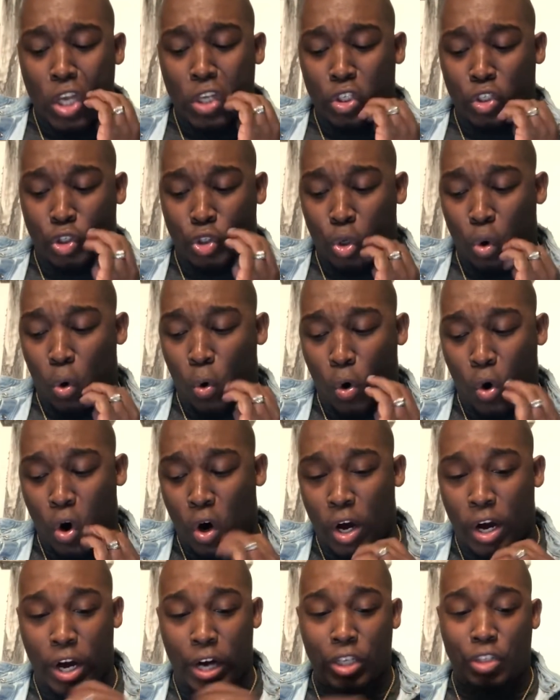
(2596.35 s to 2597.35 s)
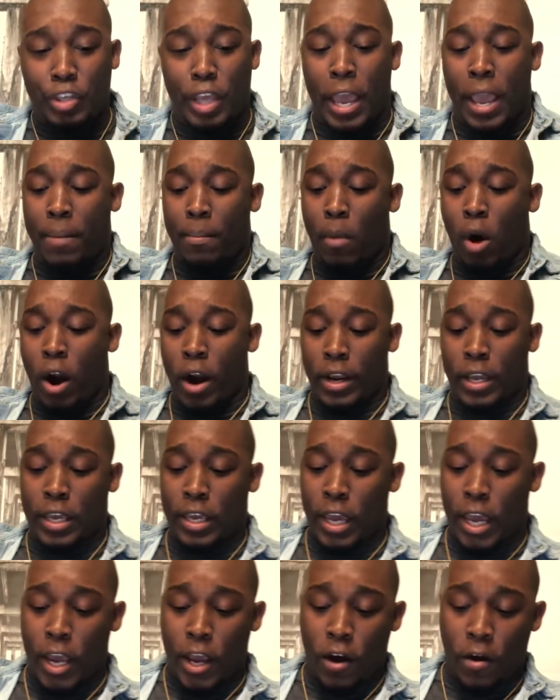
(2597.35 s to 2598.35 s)
George and
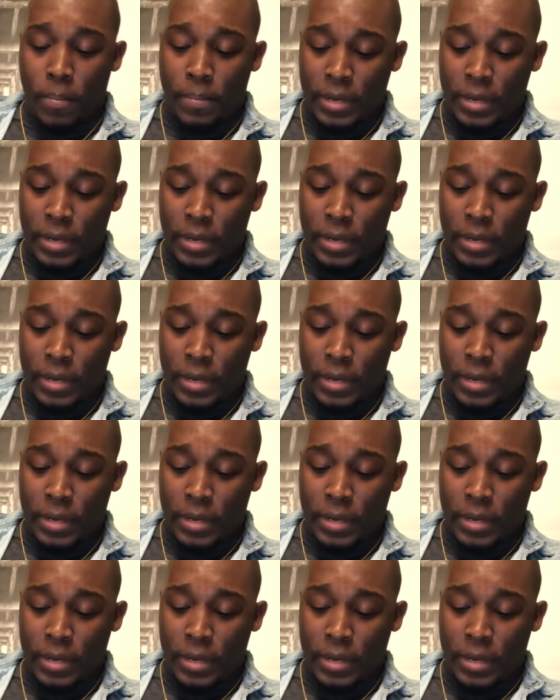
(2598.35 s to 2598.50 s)
Markel?